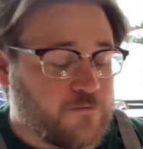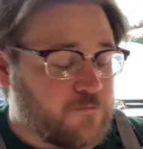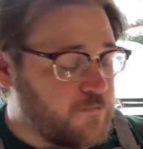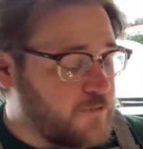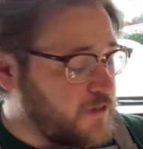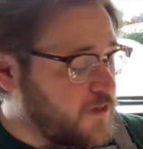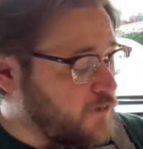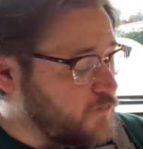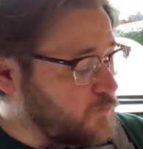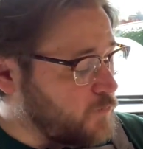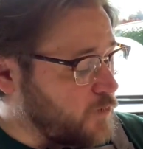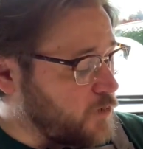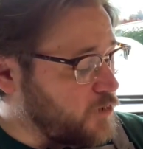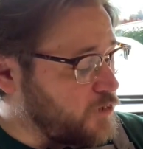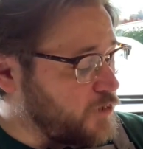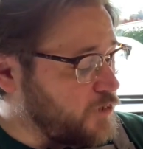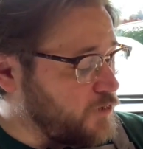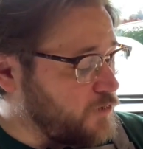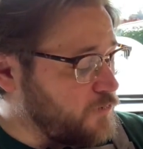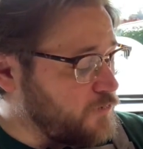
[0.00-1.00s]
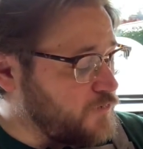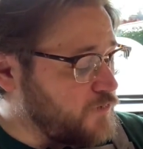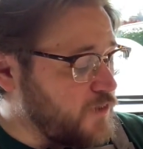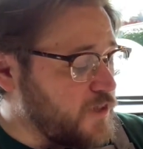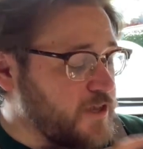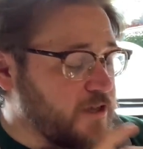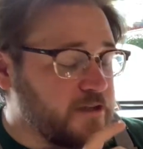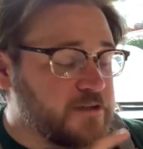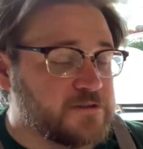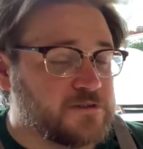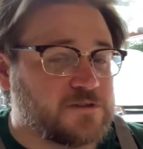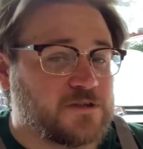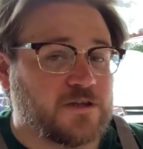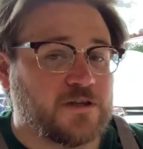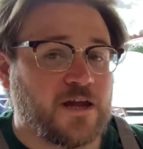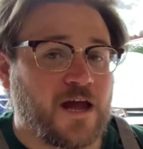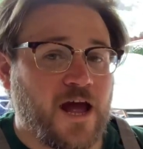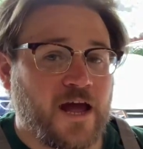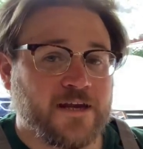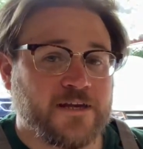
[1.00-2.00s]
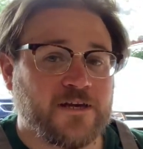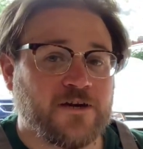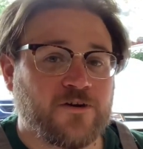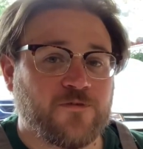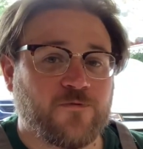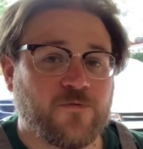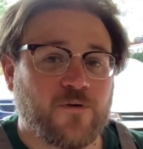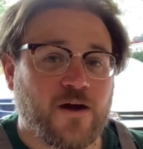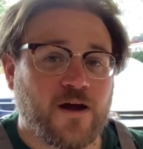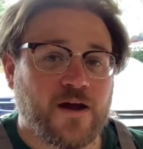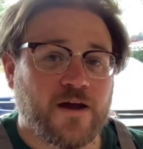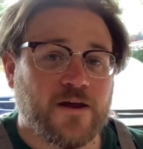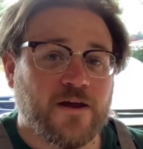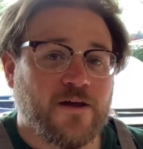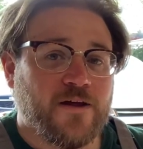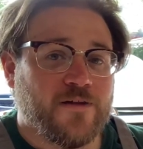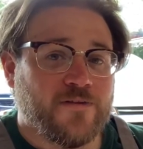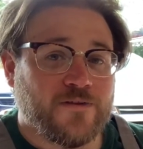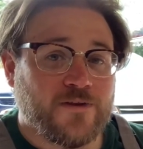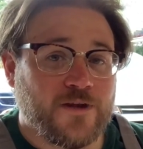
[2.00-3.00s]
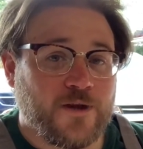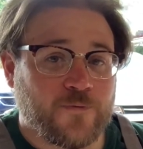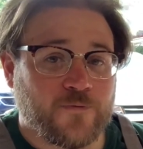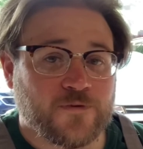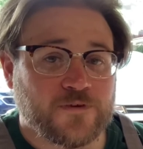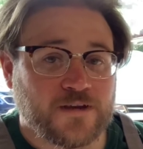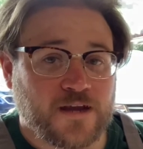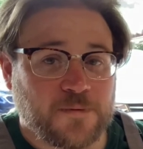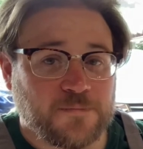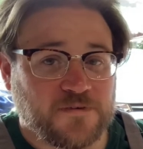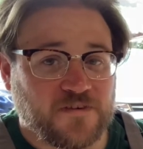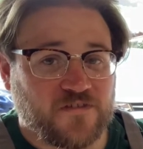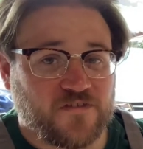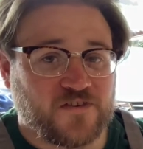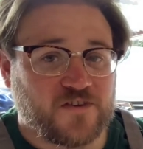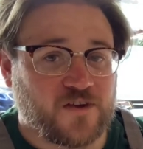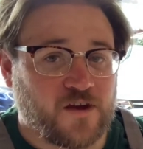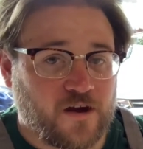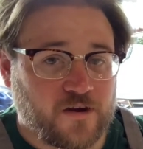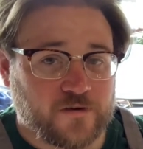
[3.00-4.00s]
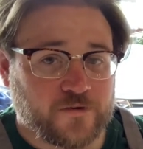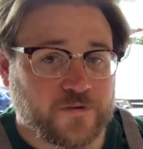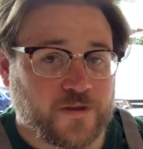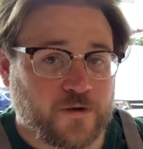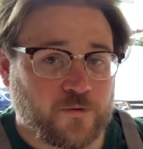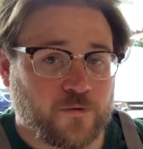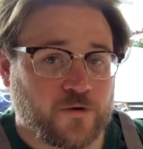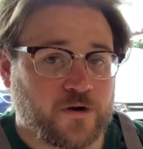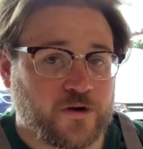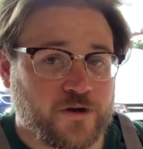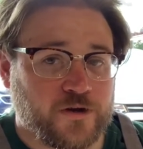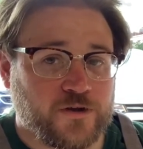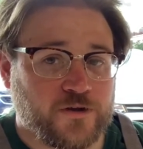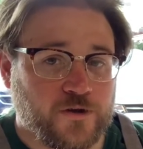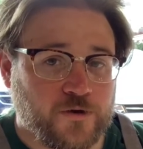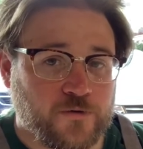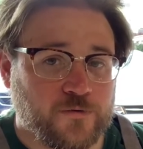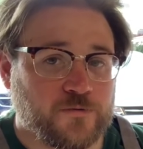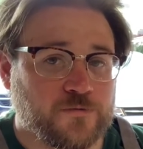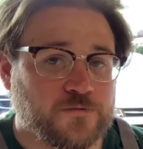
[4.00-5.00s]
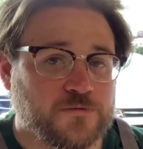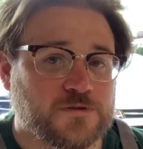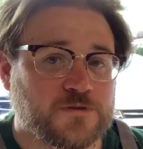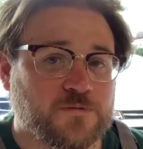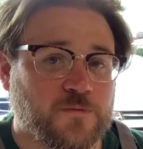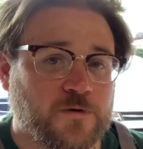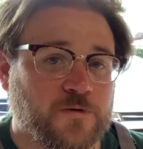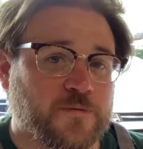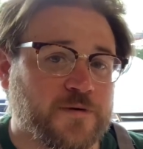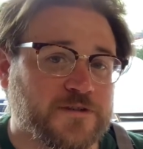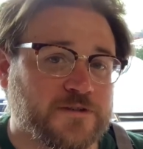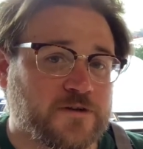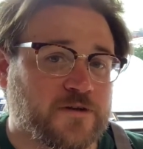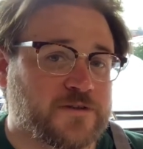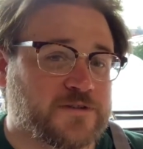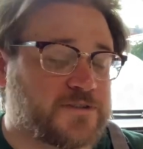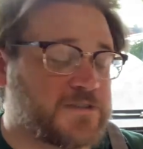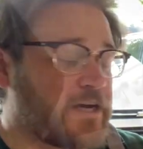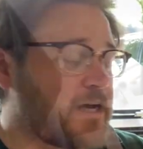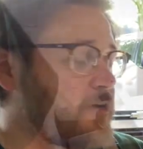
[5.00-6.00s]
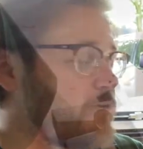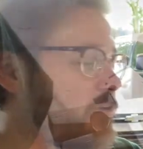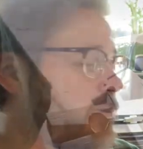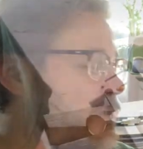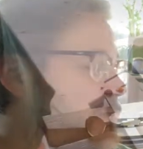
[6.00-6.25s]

because we're going to use these so to identify the different types of solder that we're going to use when we start soldering.